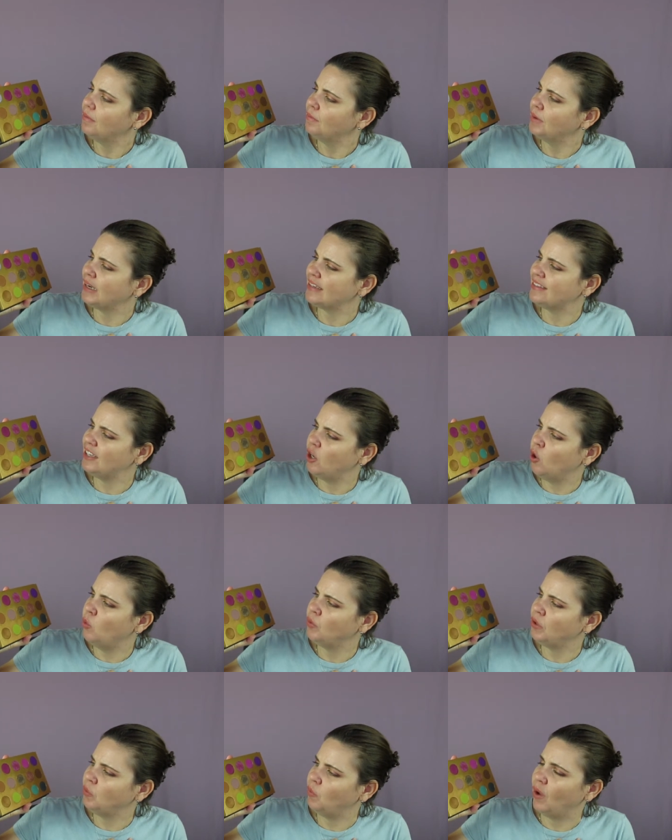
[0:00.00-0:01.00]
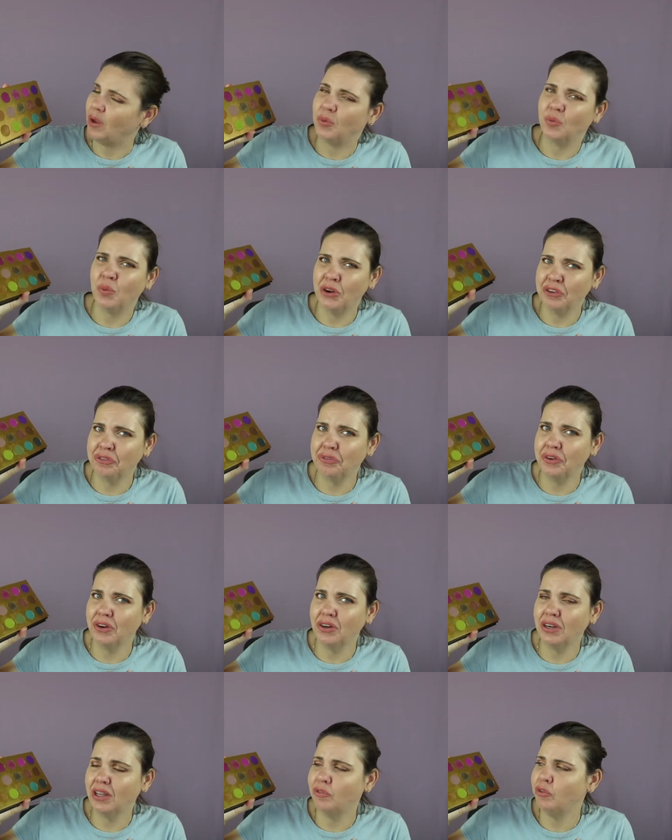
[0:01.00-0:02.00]
but it's the only one.
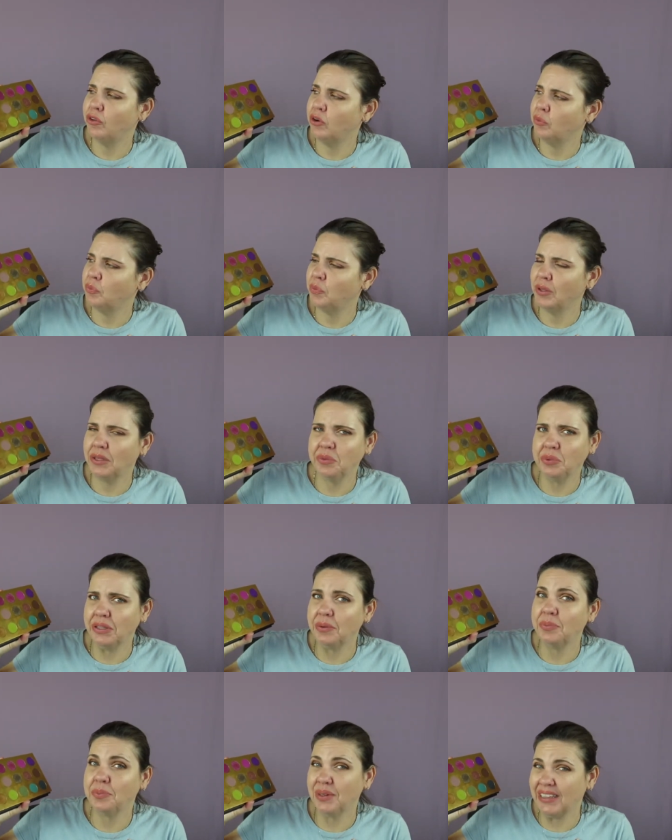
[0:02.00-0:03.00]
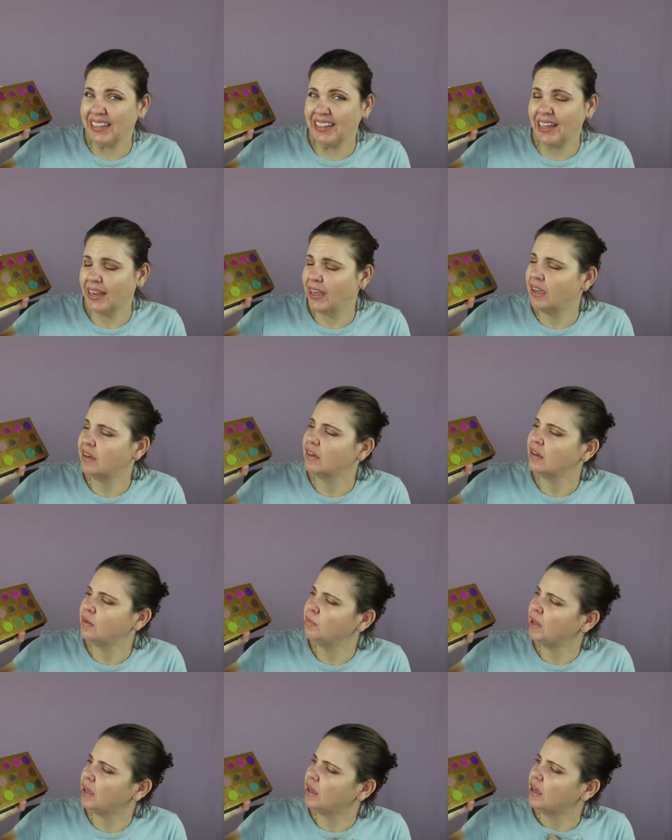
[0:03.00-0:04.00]
Winifred, if you go really, really, really light-handed,
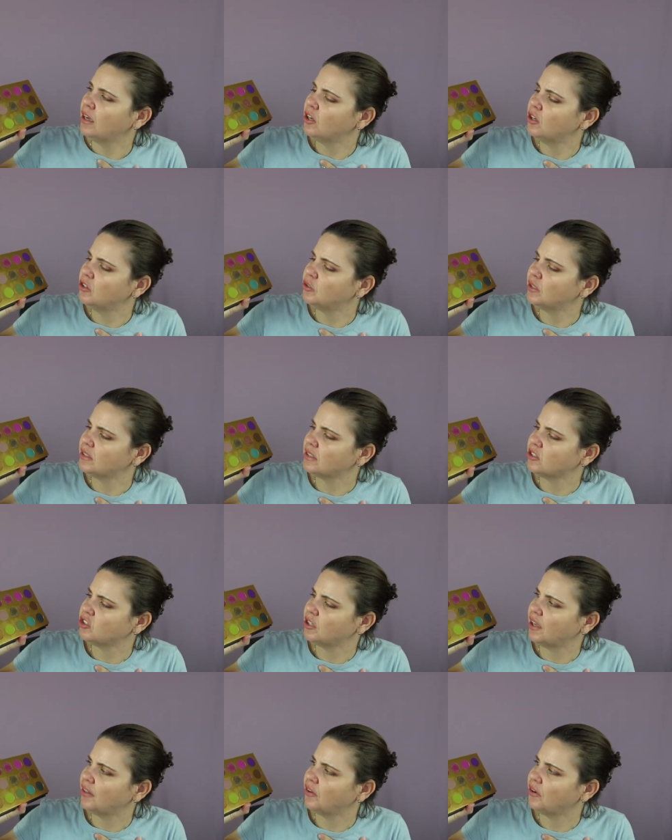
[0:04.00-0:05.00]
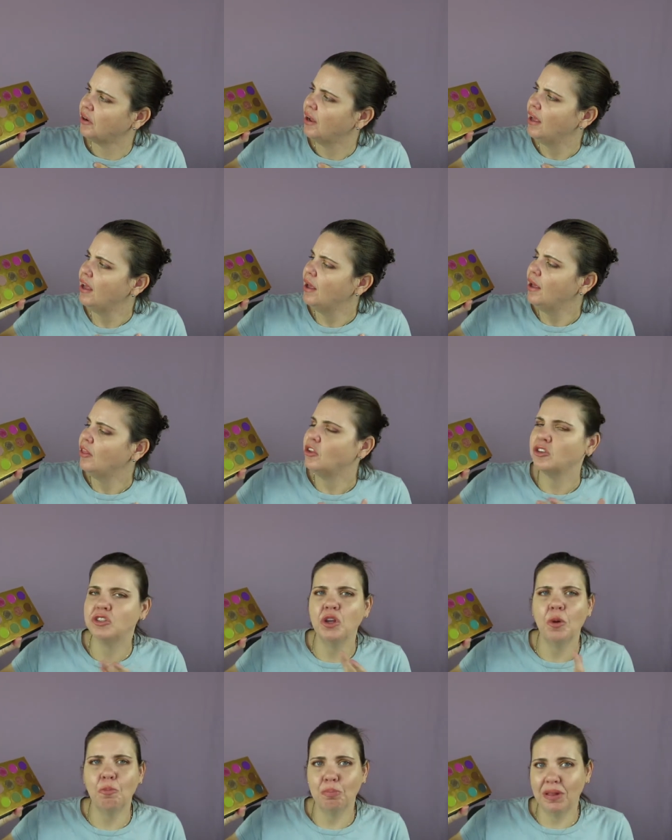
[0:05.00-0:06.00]
can make a good transition color. There's
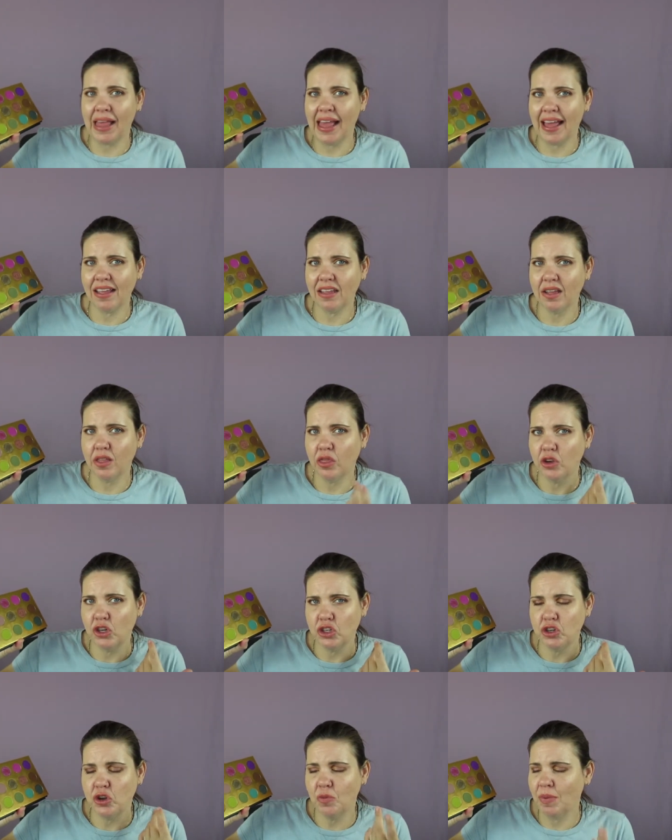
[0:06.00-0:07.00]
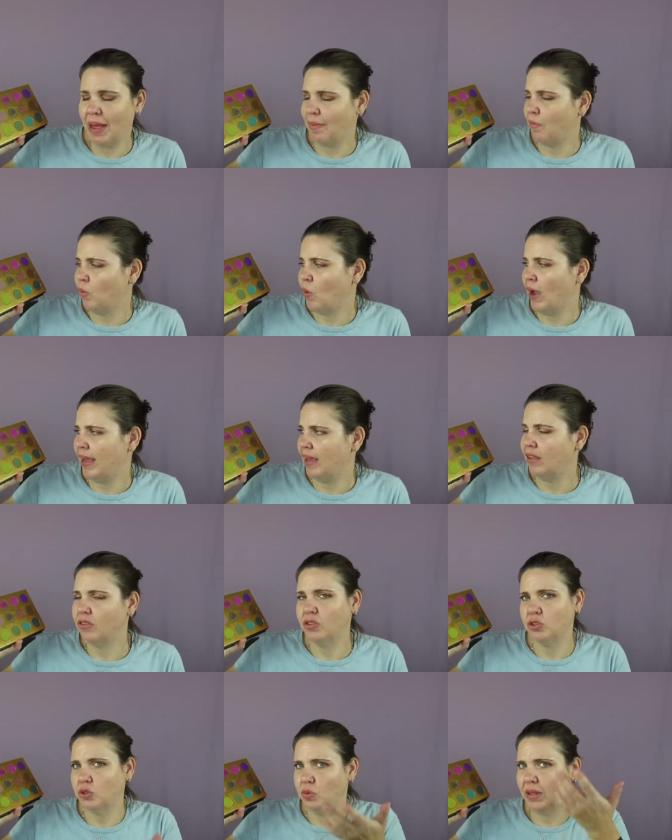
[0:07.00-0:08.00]
no black. There's no matte white.
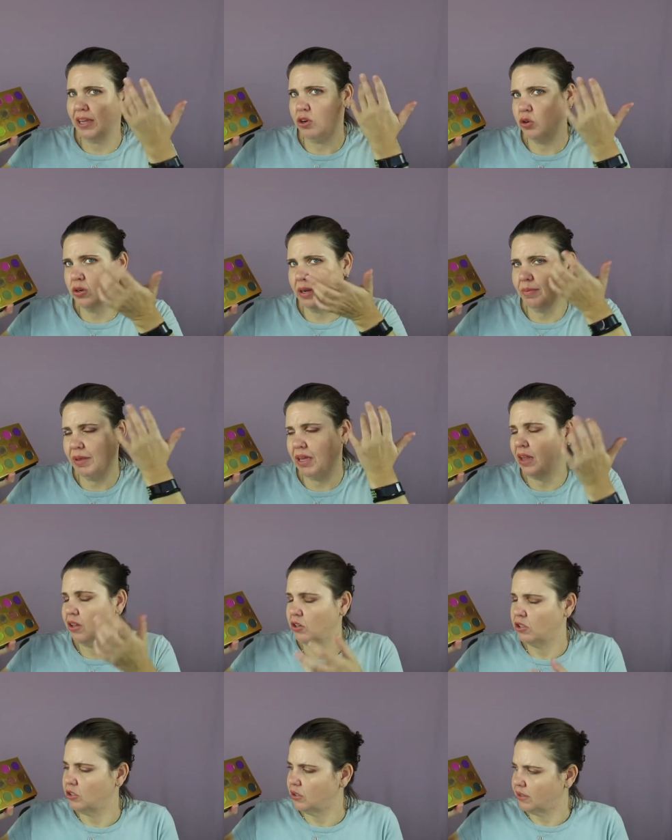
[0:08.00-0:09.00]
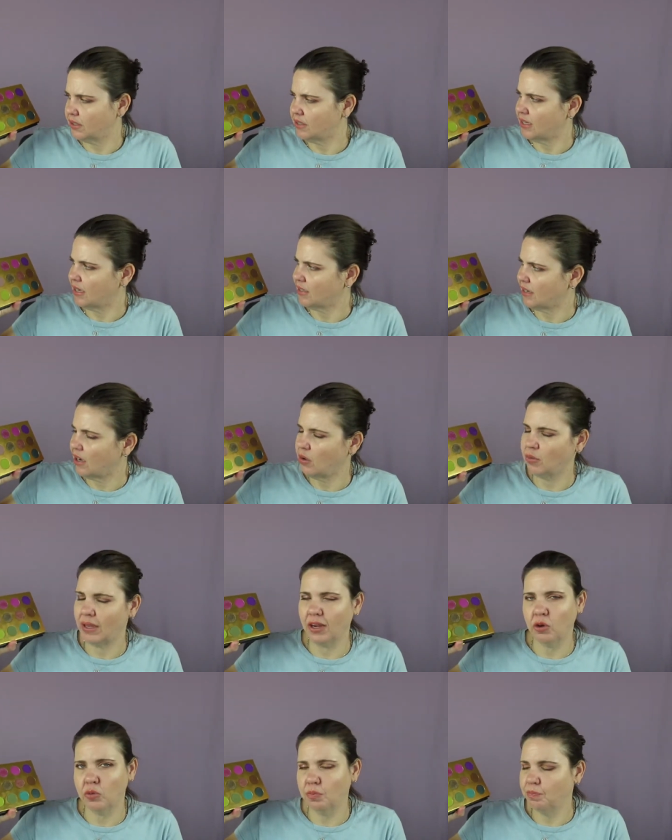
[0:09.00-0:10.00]
There's no, like, creamy color to set down,
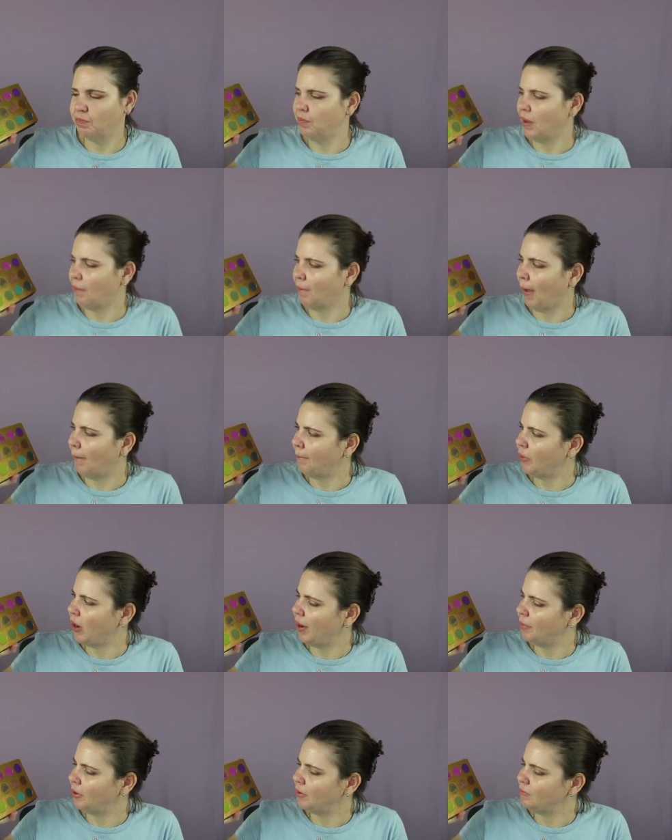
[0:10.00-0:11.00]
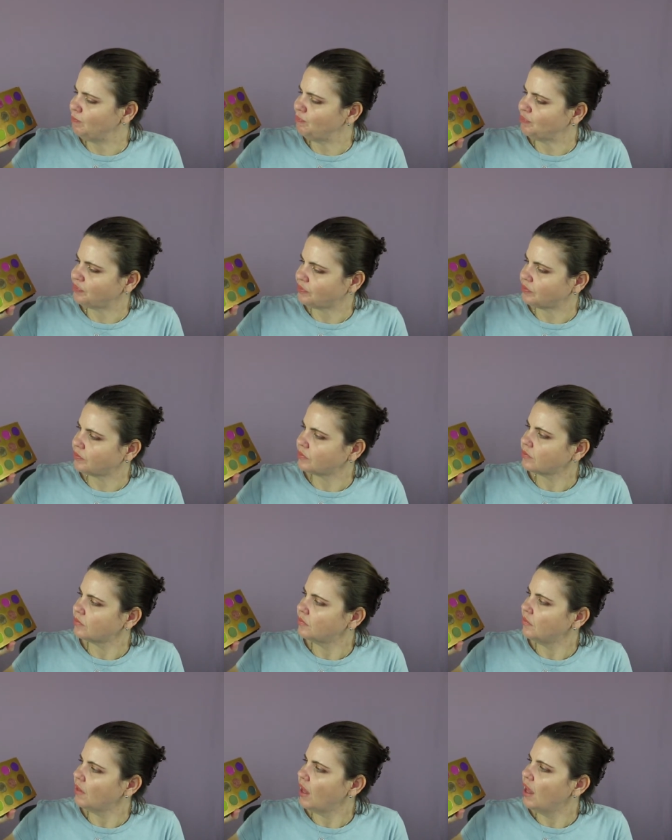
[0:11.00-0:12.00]
like, uh, primer.
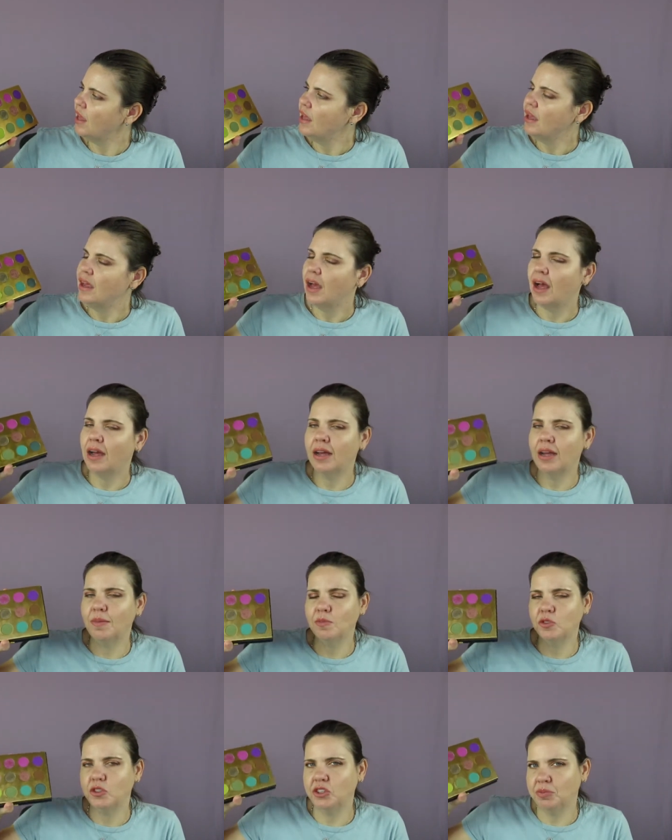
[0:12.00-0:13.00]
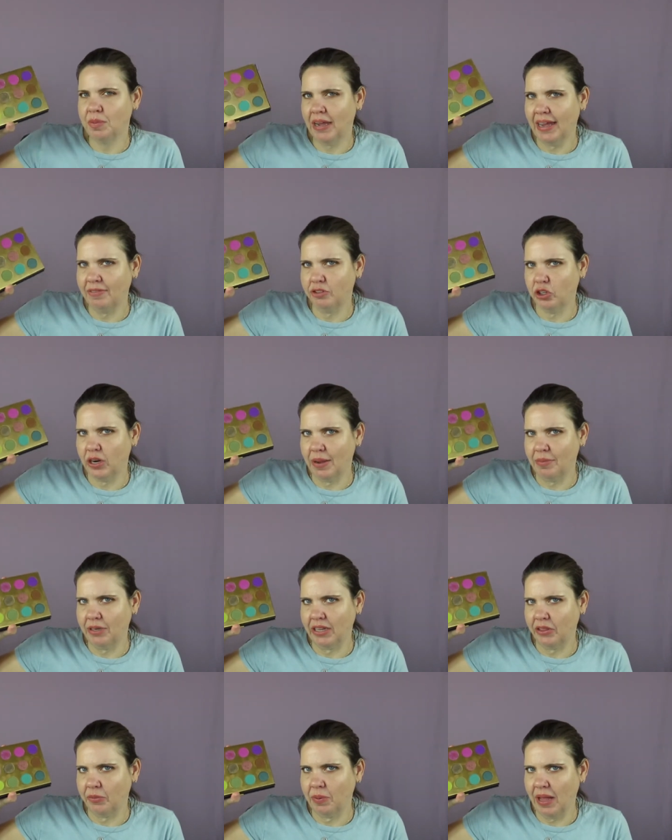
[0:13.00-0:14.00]
Um, so you might have to grab
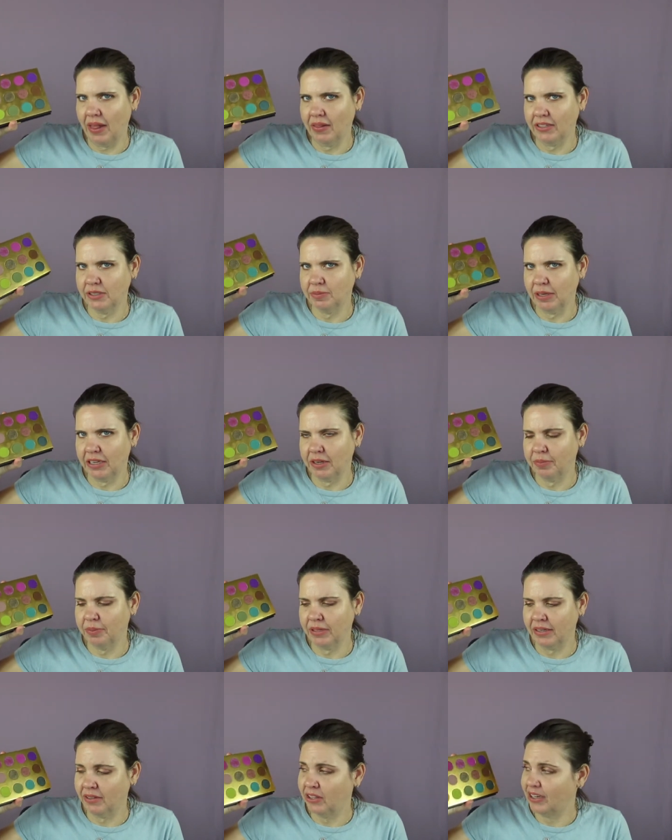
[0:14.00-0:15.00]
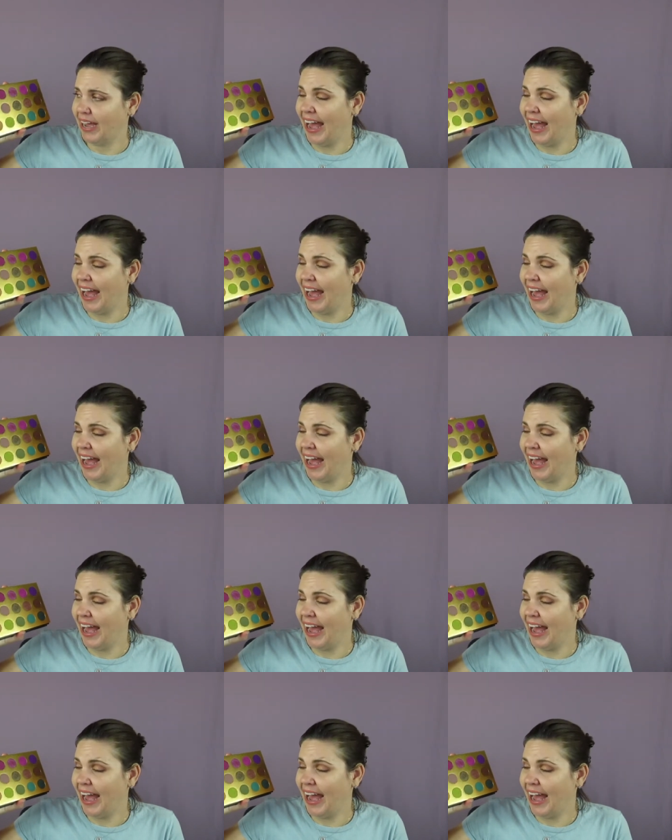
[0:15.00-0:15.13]
another palette to make a complete look.